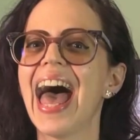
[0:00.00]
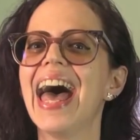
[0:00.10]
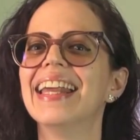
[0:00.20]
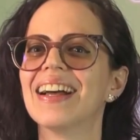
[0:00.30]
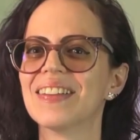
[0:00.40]

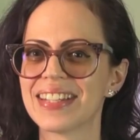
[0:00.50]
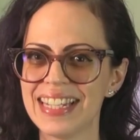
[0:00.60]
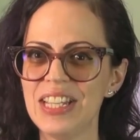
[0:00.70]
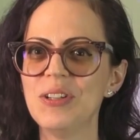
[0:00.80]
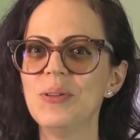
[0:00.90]
and I'll
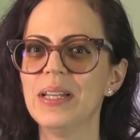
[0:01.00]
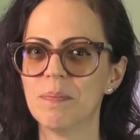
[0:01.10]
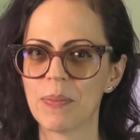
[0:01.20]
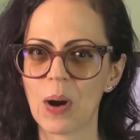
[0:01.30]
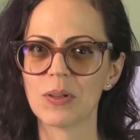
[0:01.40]
see you
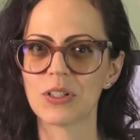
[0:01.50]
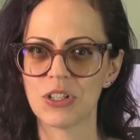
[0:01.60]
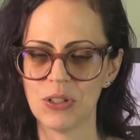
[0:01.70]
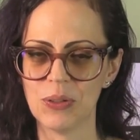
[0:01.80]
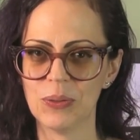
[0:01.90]
in part
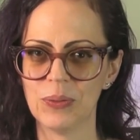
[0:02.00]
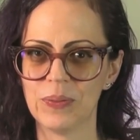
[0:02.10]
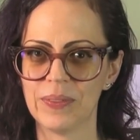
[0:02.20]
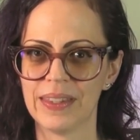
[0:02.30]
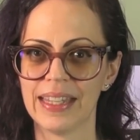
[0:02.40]
2.
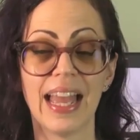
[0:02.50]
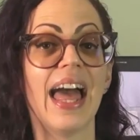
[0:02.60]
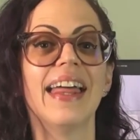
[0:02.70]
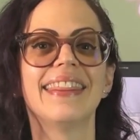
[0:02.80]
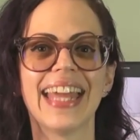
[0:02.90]

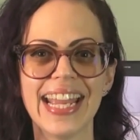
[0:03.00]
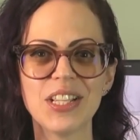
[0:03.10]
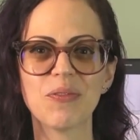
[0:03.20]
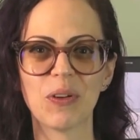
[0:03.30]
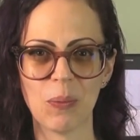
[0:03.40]

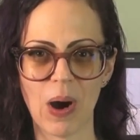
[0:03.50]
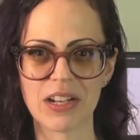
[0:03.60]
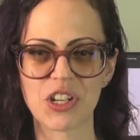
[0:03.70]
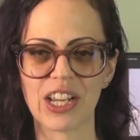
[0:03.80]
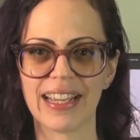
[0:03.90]
Thanks for
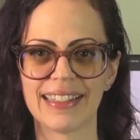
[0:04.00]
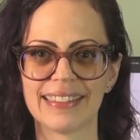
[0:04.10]
watching.